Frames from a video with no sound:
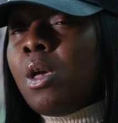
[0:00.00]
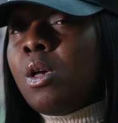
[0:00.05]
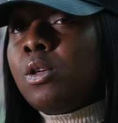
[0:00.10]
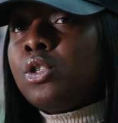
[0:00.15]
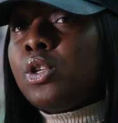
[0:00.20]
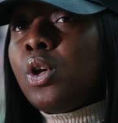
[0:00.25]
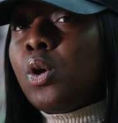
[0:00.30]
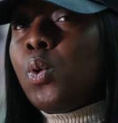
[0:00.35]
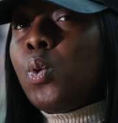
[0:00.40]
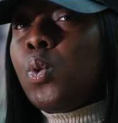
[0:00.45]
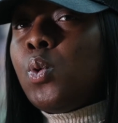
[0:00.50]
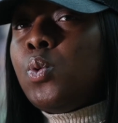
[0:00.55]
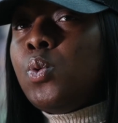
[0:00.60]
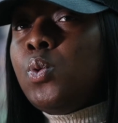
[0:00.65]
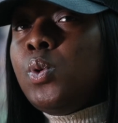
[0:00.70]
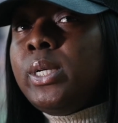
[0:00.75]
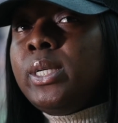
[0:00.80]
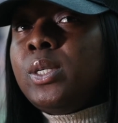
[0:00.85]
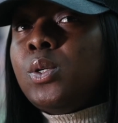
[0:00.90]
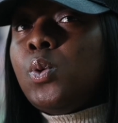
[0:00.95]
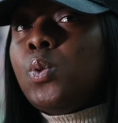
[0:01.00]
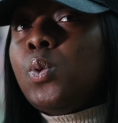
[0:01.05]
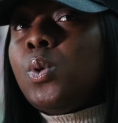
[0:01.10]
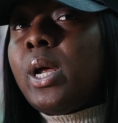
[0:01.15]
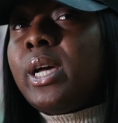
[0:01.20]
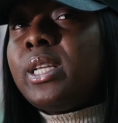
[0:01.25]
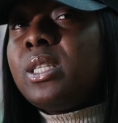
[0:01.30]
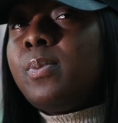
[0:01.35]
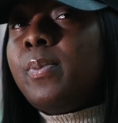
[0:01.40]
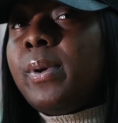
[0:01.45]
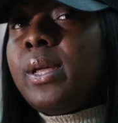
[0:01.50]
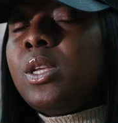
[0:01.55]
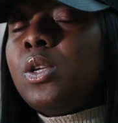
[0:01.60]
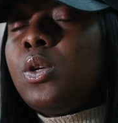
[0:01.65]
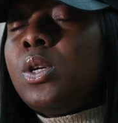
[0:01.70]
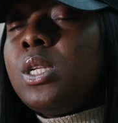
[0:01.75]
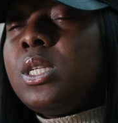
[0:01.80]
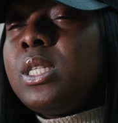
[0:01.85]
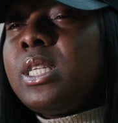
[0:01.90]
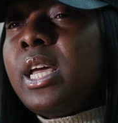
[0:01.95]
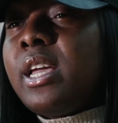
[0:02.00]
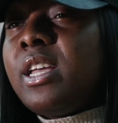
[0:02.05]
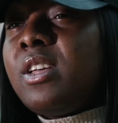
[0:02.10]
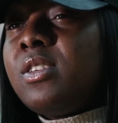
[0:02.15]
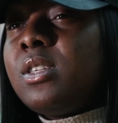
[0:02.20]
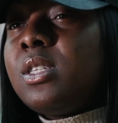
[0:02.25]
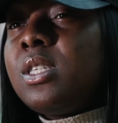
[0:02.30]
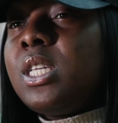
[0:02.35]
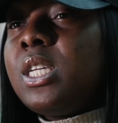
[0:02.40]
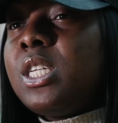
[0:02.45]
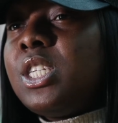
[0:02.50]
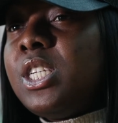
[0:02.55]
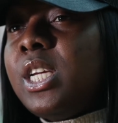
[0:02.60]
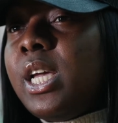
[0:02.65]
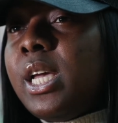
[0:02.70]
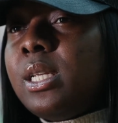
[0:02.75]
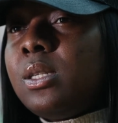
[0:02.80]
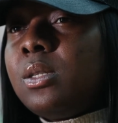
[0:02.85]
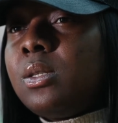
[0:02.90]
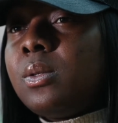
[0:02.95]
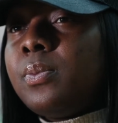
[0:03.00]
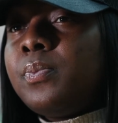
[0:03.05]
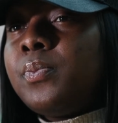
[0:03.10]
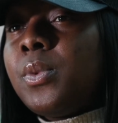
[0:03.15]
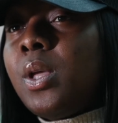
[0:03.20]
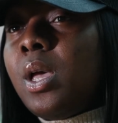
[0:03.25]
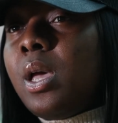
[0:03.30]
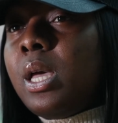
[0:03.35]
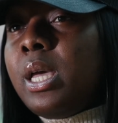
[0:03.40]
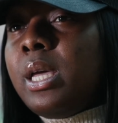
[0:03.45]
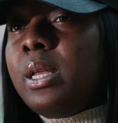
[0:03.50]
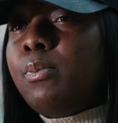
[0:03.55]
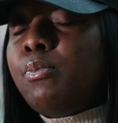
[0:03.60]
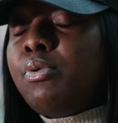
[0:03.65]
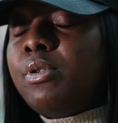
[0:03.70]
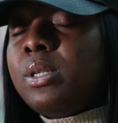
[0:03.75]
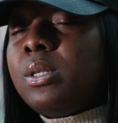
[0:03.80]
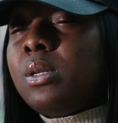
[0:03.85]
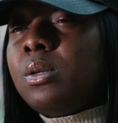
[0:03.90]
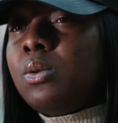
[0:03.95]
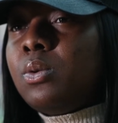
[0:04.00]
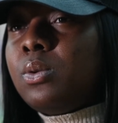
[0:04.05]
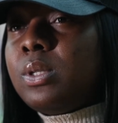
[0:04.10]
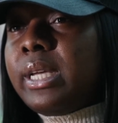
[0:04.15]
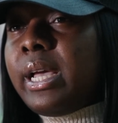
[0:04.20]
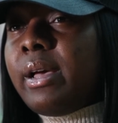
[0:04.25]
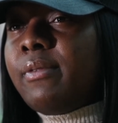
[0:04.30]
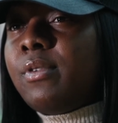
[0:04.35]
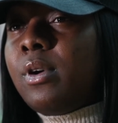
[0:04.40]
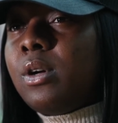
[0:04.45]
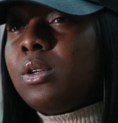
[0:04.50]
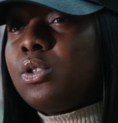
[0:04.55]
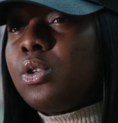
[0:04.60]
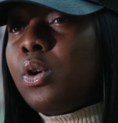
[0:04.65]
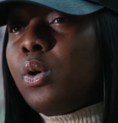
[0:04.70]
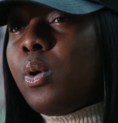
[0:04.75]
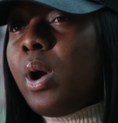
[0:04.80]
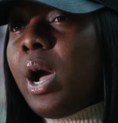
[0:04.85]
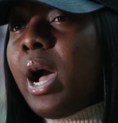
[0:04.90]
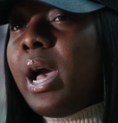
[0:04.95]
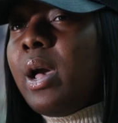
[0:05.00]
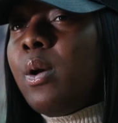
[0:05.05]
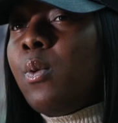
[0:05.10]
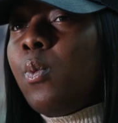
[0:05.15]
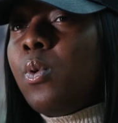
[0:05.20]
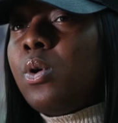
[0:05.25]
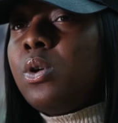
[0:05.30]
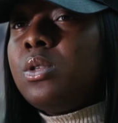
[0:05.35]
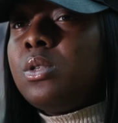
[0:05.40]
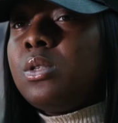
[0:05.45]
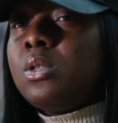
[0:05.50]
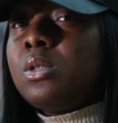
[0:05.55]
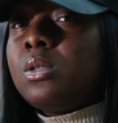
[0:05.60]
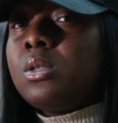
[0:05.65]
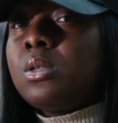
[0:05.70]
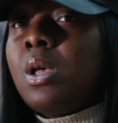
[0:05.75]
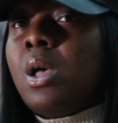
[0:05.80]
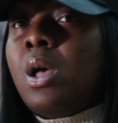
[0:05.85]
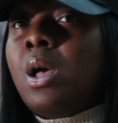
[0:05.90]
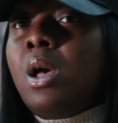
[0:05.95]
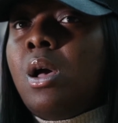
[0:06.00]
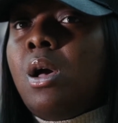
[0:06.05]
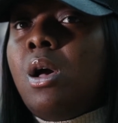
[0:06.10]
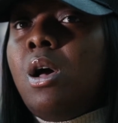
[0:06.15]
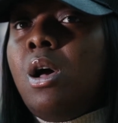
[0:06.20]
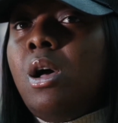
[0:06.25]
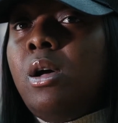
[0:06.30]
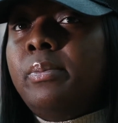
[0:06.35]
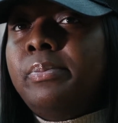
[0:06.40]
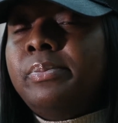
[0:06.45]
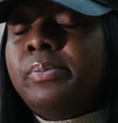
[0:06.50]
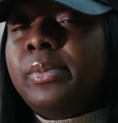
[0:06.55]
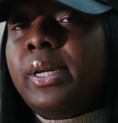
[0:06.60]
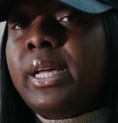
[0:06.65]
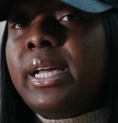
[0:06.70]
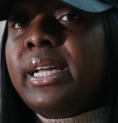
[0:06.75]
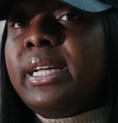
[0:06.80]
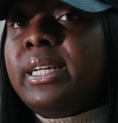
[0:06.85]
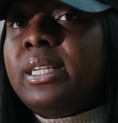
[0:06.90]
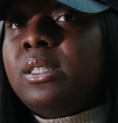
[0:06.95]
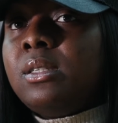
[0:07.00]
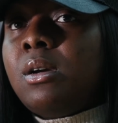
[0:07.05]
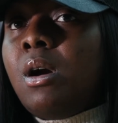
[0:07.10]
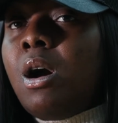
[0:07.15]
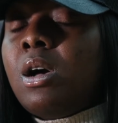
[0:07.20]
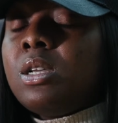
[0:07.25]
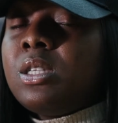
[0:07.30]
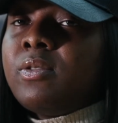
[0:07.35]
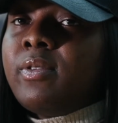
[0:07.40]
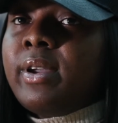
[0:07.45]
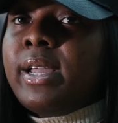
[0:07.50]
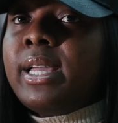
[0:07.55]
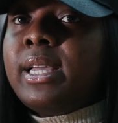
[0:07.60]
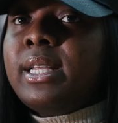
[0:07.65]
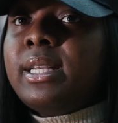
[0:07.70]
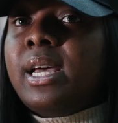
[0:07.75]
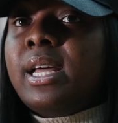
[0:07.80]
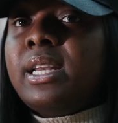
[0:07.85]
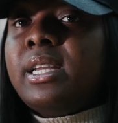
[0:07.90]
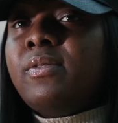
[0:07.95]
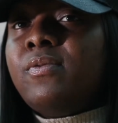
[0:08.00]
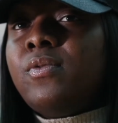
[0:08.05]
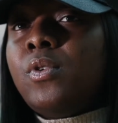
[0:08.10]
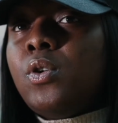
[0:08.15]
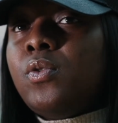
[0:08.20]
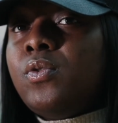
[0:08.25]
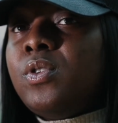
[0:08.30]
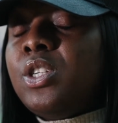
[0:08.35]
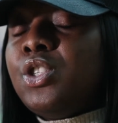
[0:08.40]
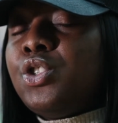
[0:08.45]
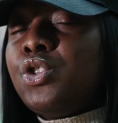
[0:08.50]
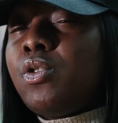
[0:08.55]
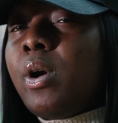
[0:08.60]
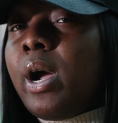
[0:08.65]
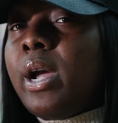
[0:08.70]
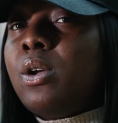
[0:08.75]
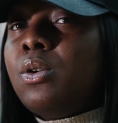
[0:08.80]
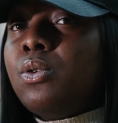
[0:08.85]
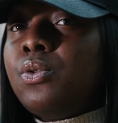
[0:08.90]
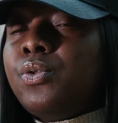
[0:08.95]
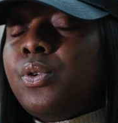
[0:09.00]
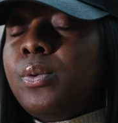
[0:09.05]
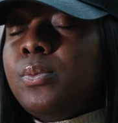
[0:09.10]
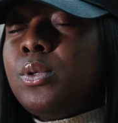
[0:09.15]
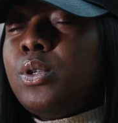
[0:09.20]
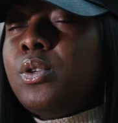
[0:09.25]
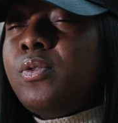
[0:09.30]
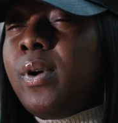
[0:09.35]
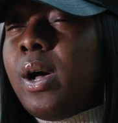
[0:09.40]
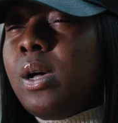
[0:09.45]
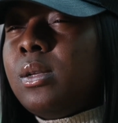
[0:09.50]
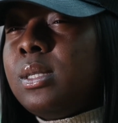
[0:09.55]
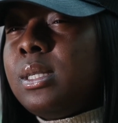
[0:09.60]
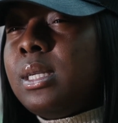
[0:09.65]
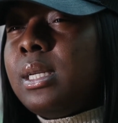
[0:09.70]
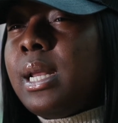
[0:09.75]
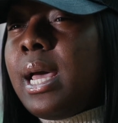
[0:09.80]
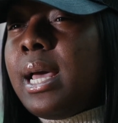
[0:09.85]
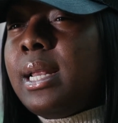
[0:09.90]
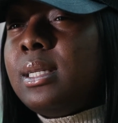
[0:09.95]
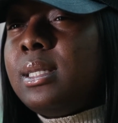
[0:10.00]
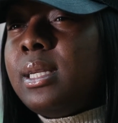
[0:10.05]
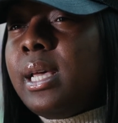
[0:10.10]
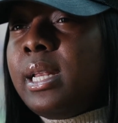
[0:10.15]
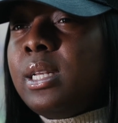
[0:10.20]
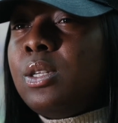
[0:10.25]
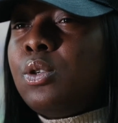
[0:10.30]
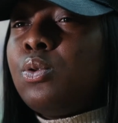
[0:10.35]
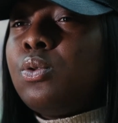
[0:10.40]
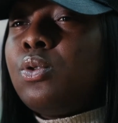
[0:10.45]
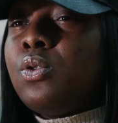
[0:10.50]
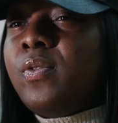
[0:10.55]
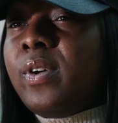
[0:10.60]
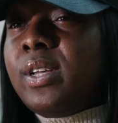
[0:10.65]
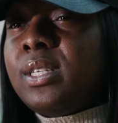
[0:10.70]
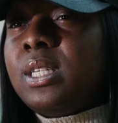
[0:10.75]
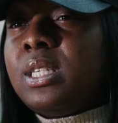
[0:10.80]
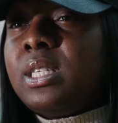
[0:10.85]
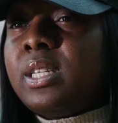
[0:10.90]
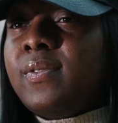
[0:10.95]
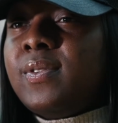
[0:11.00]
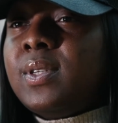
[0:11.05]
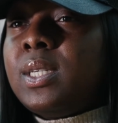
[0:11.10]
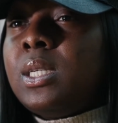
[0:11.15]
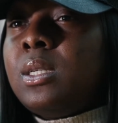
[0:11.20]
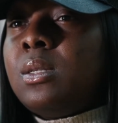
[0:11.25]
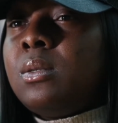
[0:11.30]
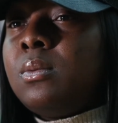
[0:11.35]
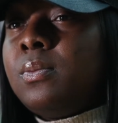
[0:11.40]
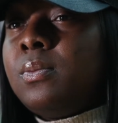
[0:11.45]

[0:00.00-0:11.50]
So all in all I spent, you could say, 6 years in prison altogether. So I was incarcerated and involved in trial from 2010 till 2017.